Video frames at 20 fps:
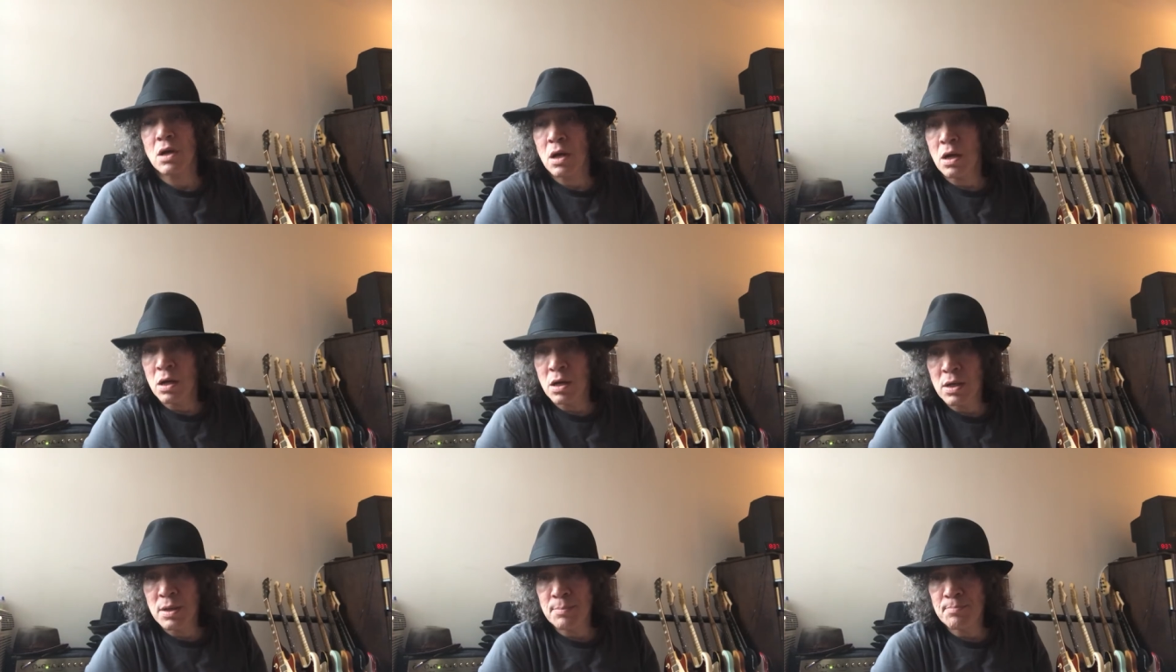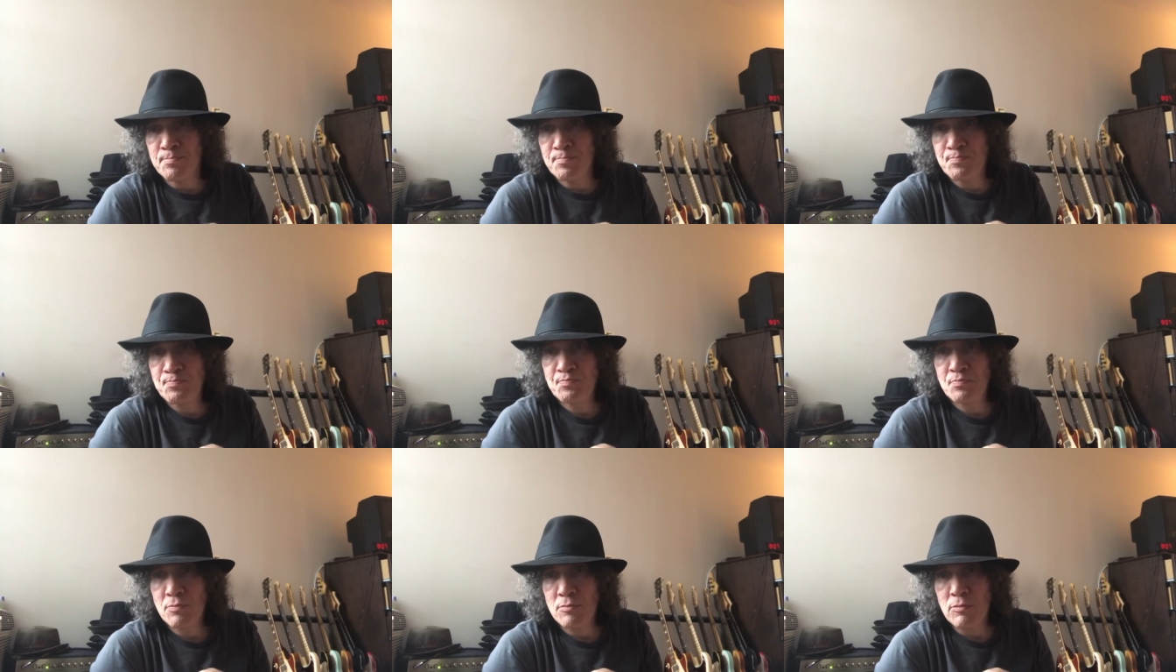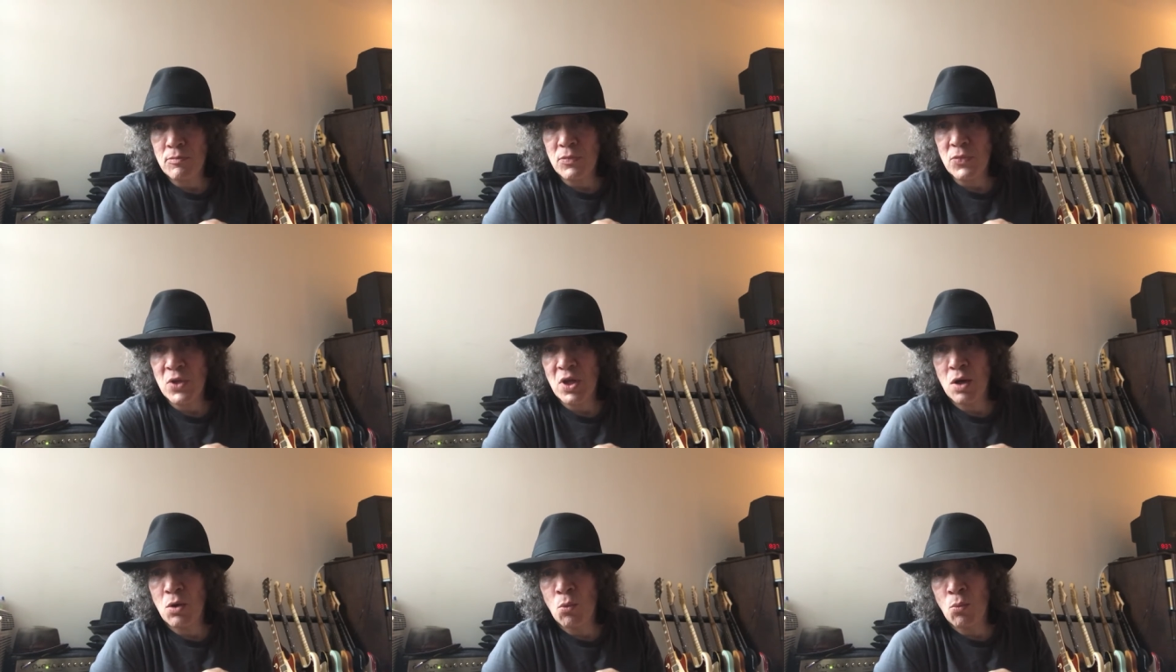
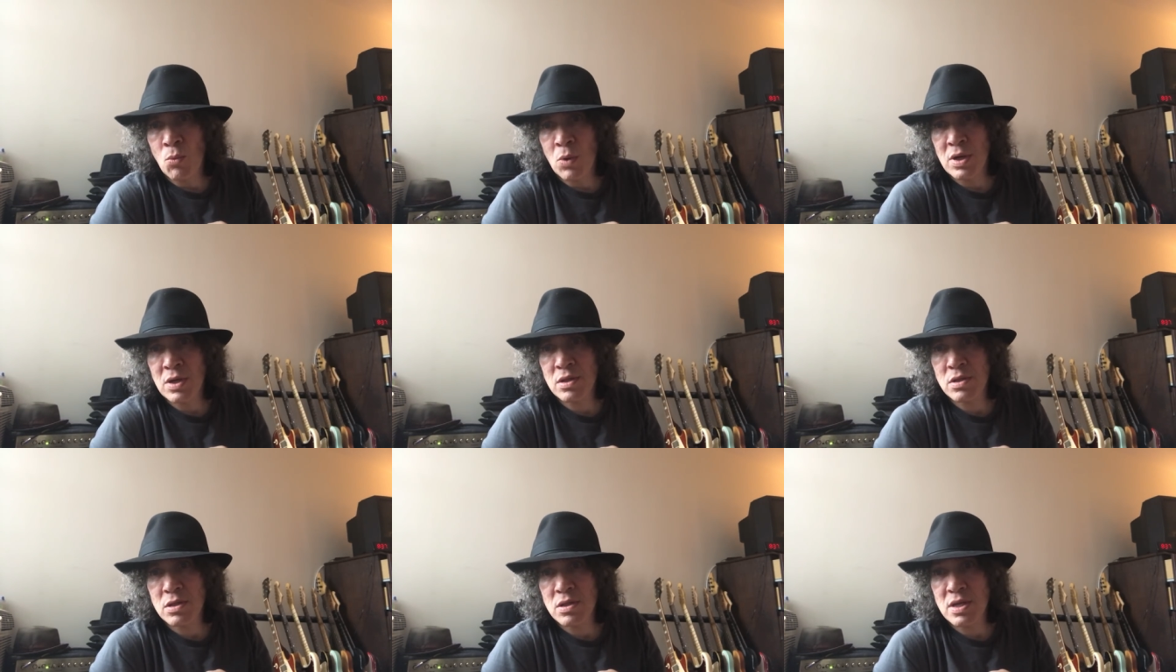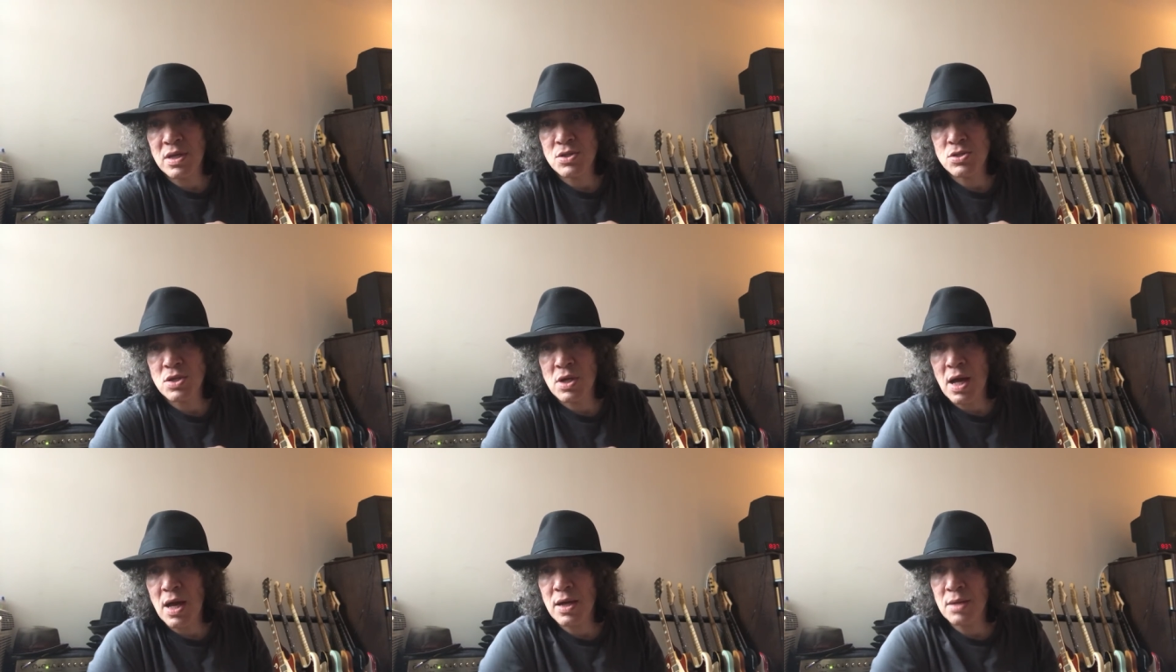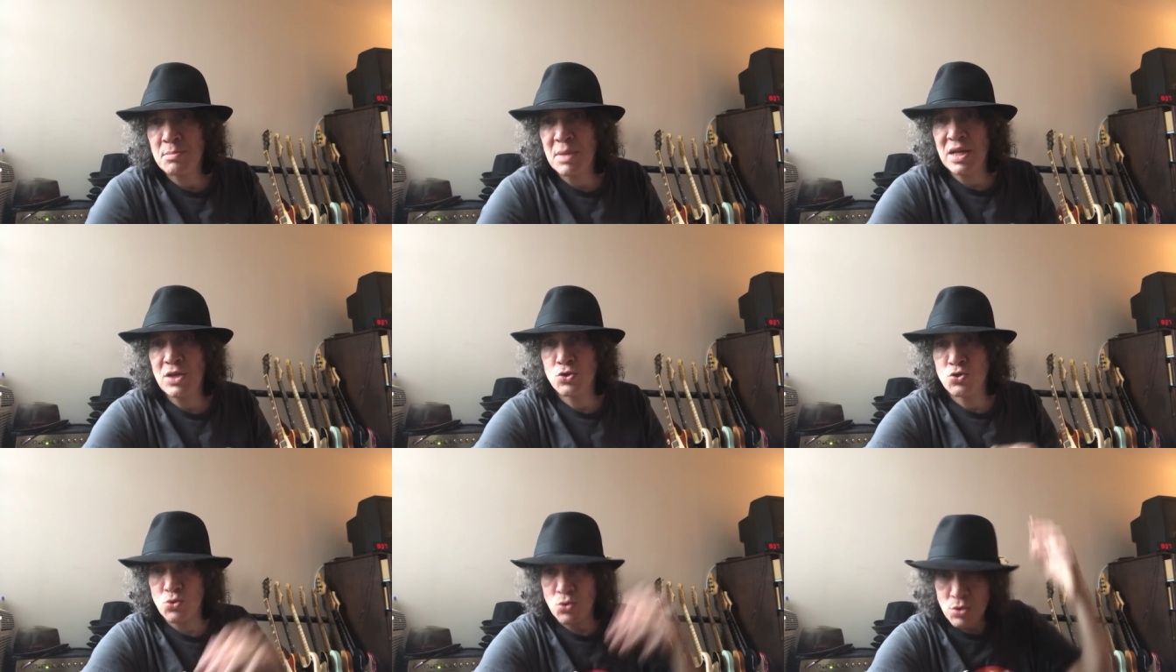one of the things you got to
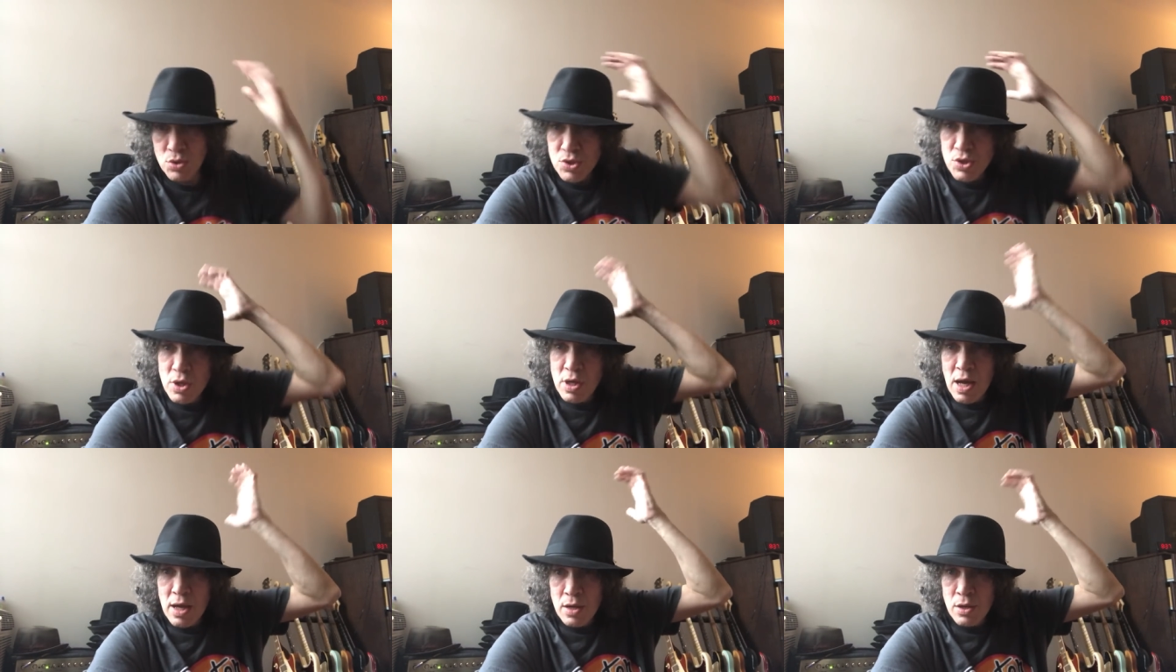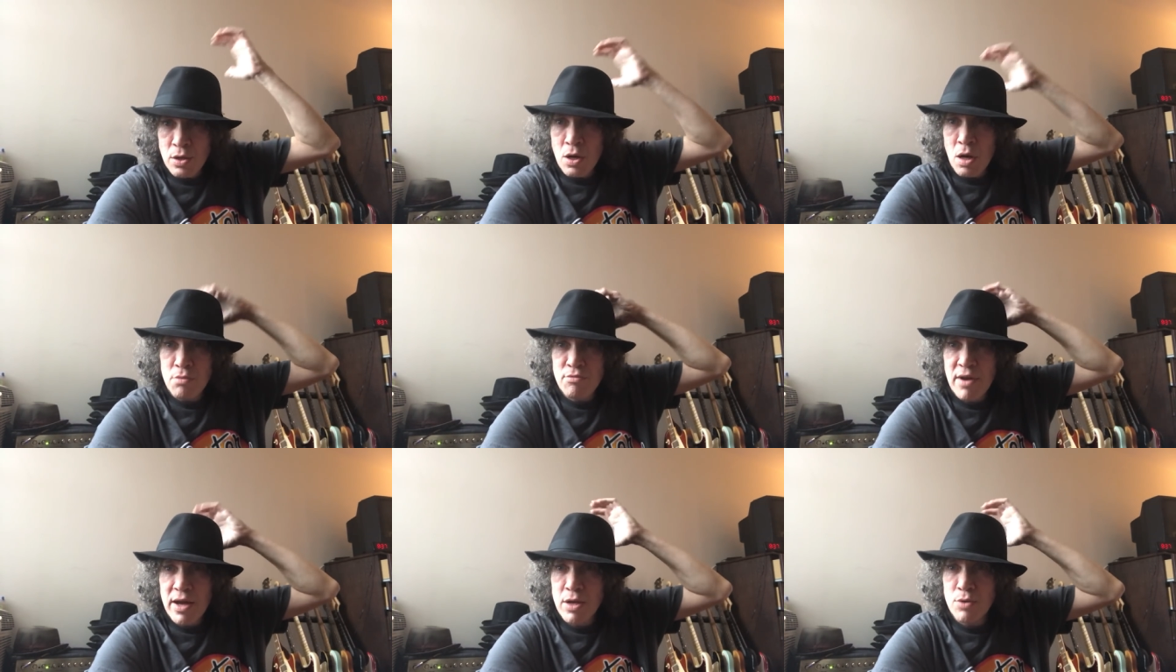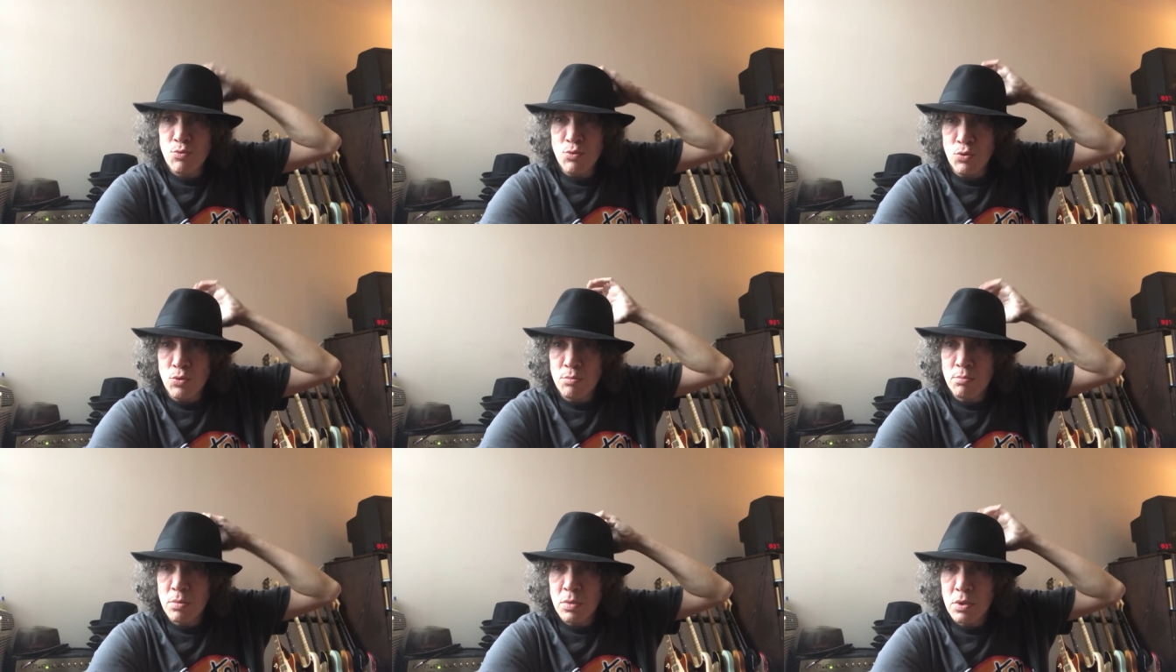make sure is you got enough
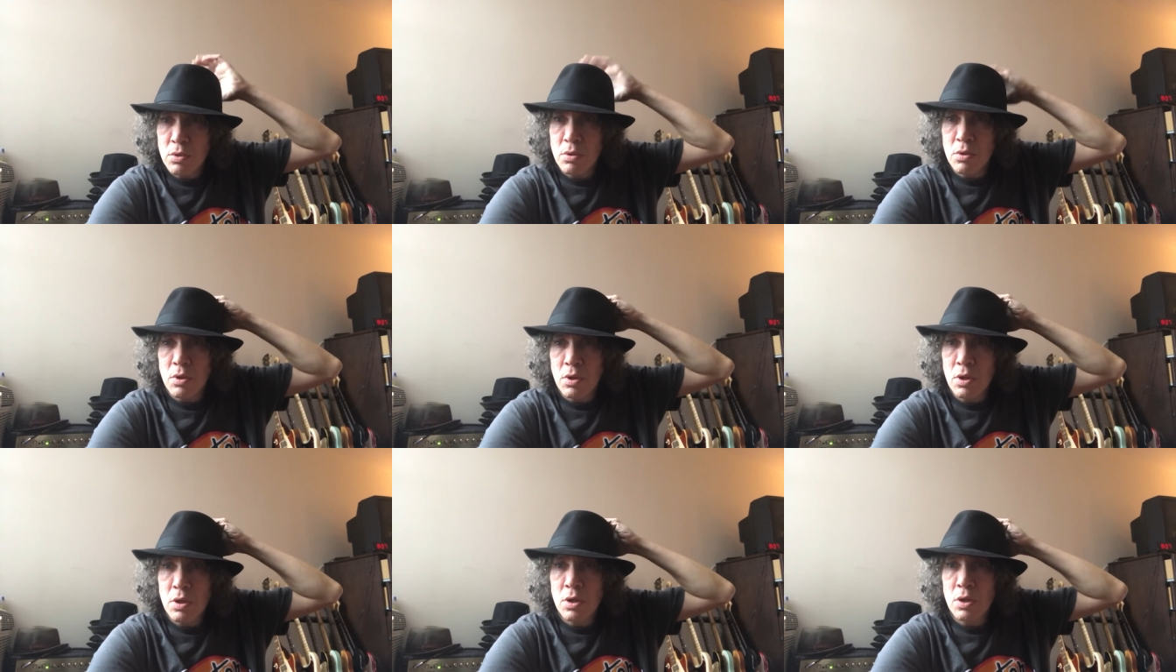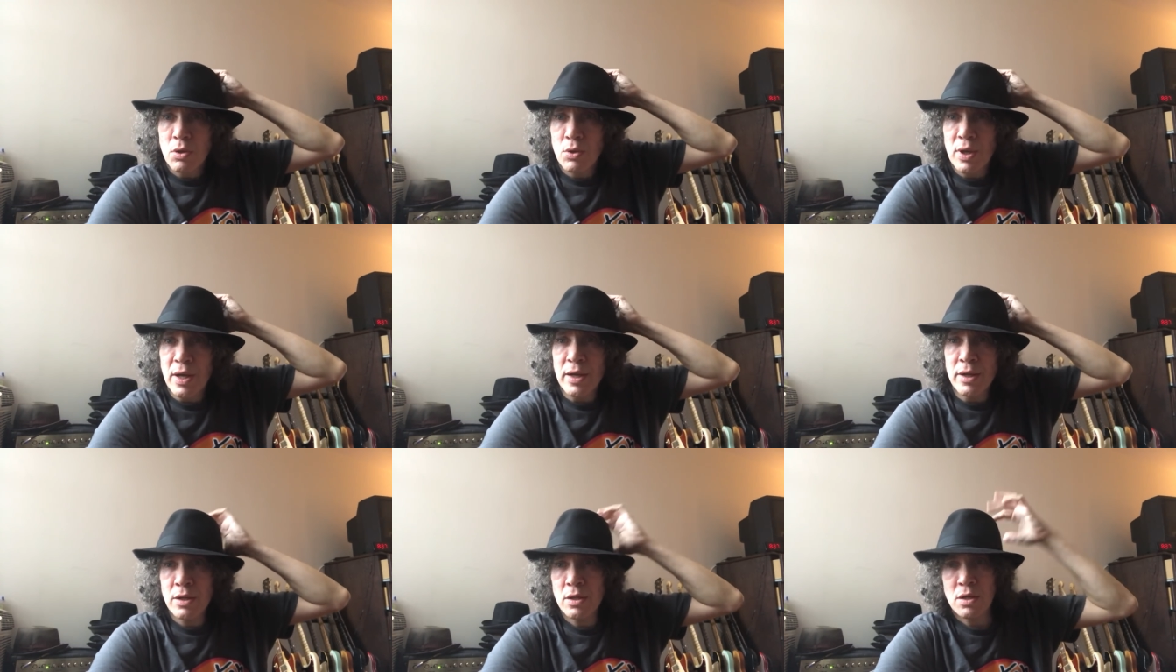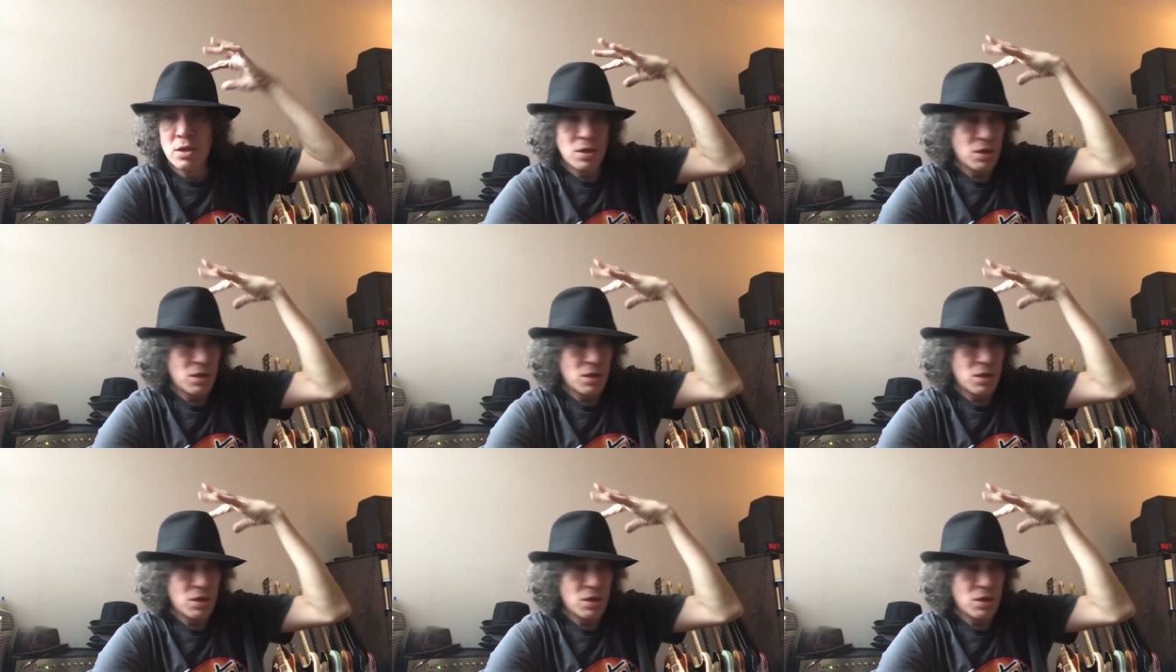headroom, okay?